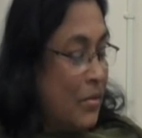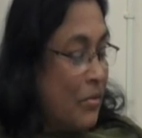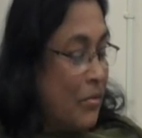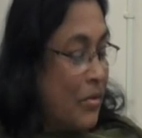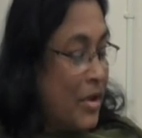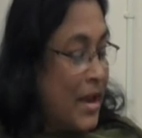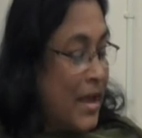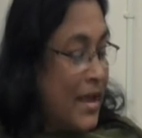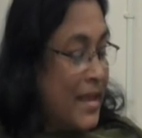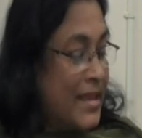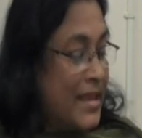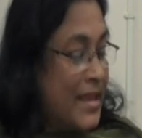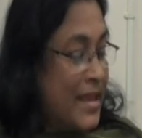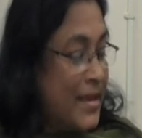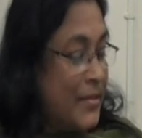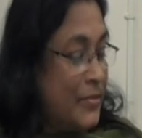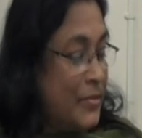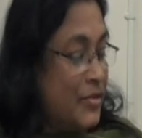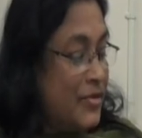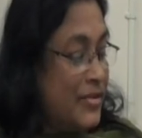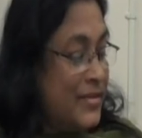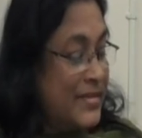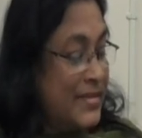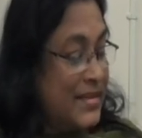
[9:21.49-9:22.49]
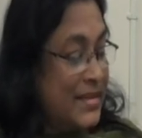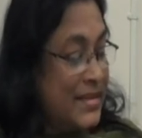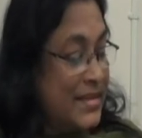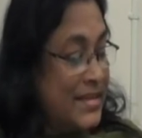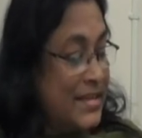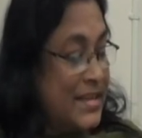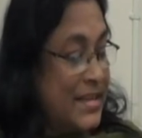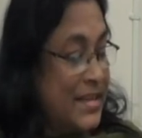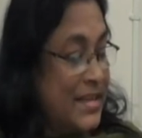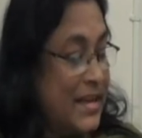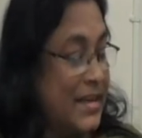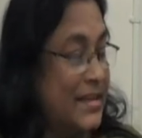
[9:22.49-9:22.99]
when I came to this
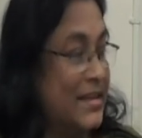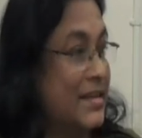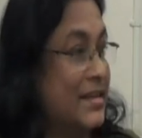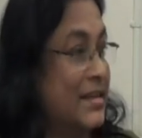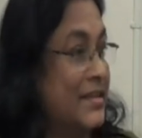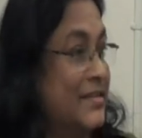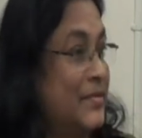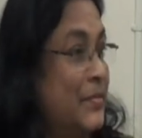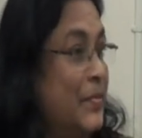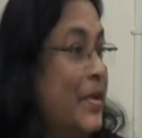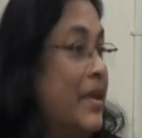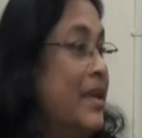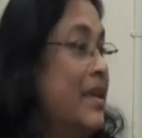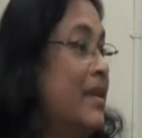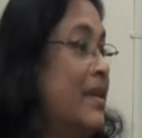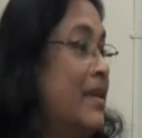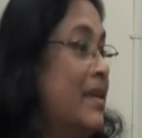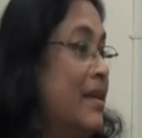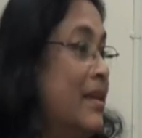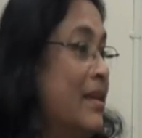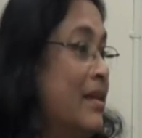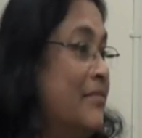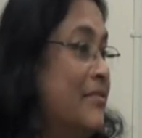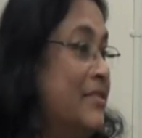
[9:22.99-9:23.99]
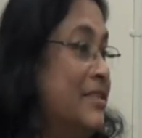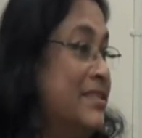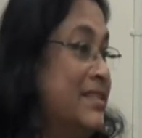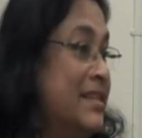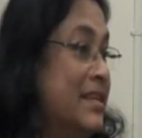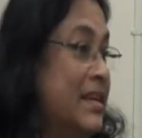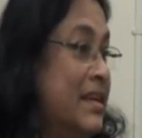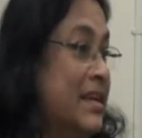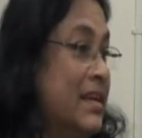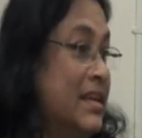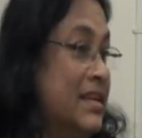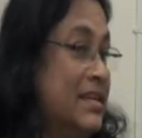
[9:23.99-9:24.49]
country, I didn't speak enough
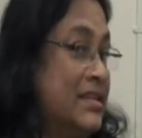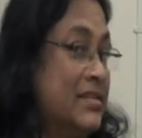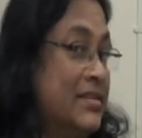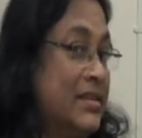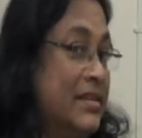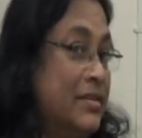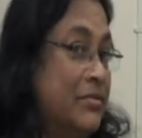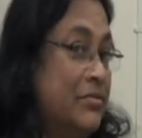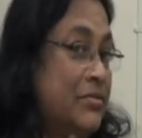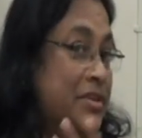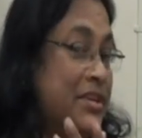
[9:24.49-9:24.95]
English.